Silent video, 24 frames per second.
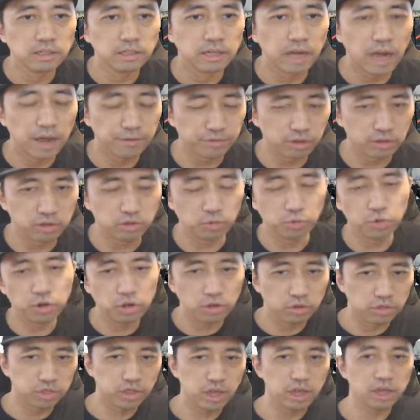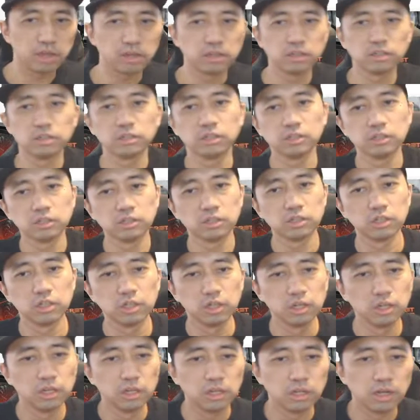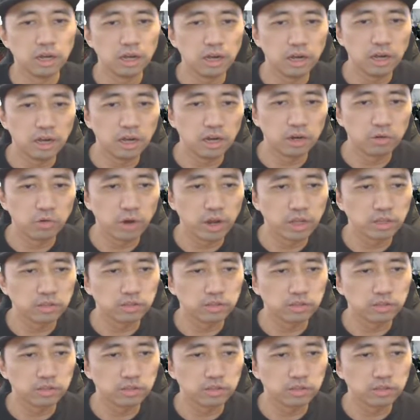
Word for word: I've got the real thing uh, right